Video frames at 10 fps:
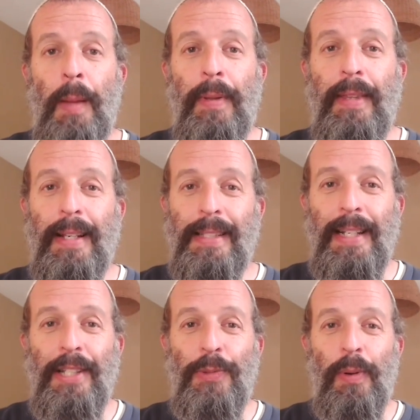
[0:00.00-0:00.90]
But the
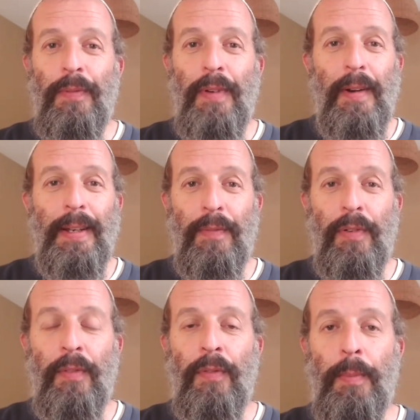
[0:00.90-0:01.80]
Essenes were very
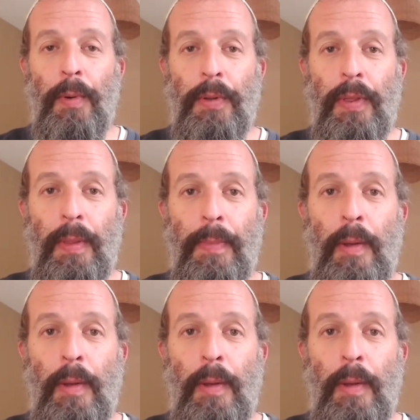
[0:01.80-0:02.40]
different from both of them.